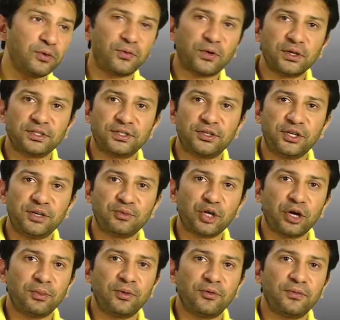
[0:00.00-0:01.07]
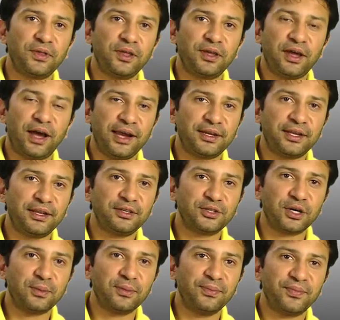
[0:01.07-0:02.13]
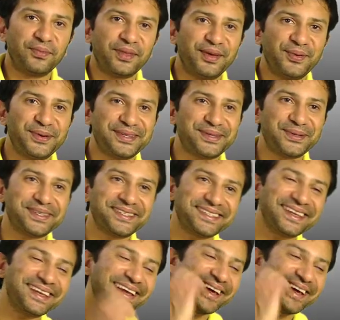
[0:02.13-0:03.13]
to, of course, the dream job of the IT job, which was.